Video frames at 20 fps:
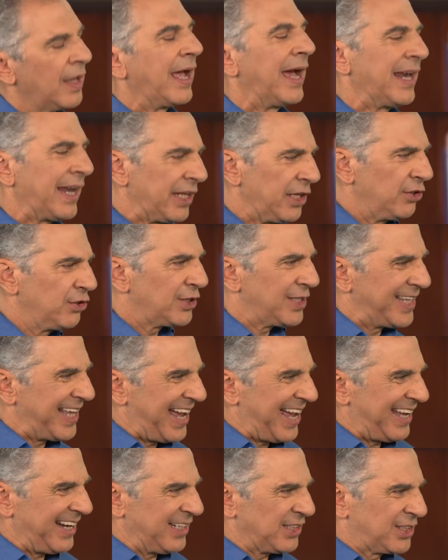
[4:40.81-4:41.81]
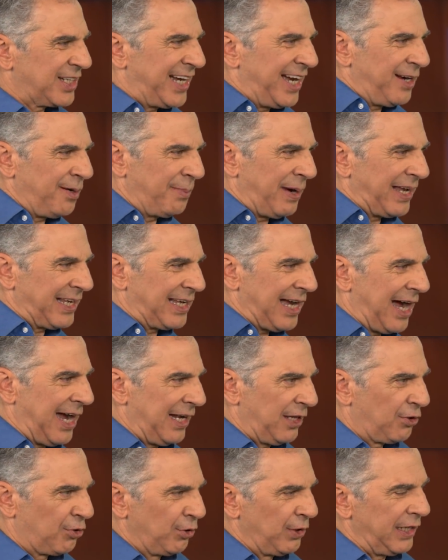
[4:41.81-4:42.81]
And I use that as kind of my
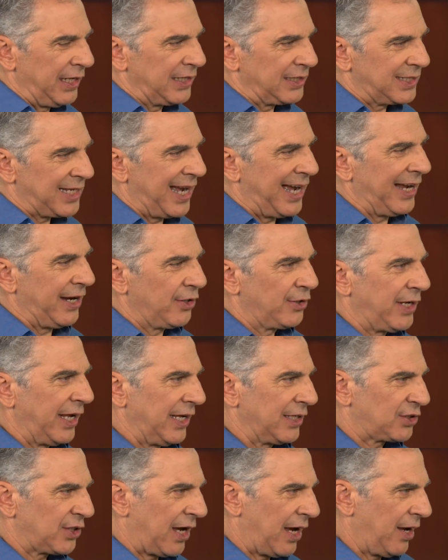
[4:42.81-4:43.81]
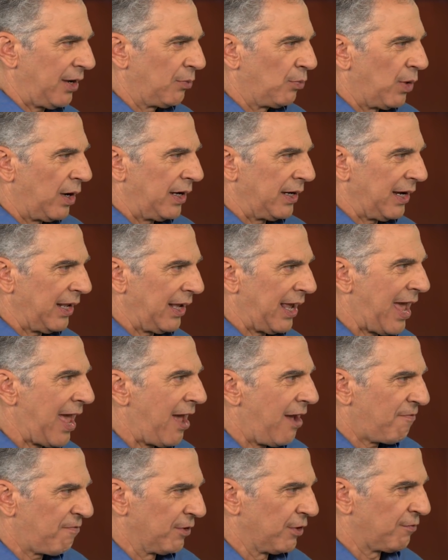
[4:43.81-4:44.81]
guide through the entire day. So I want
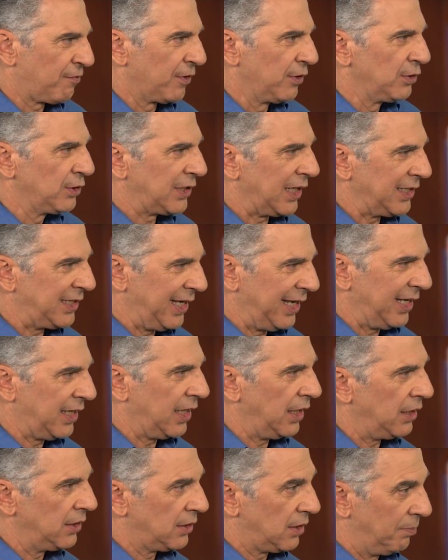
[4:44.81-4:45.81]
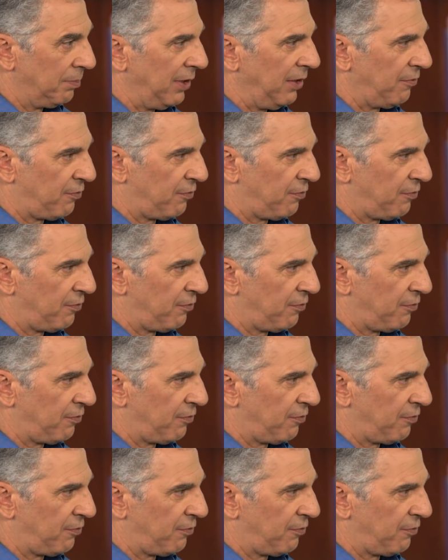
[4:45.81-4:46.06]
half of the foods I take in to be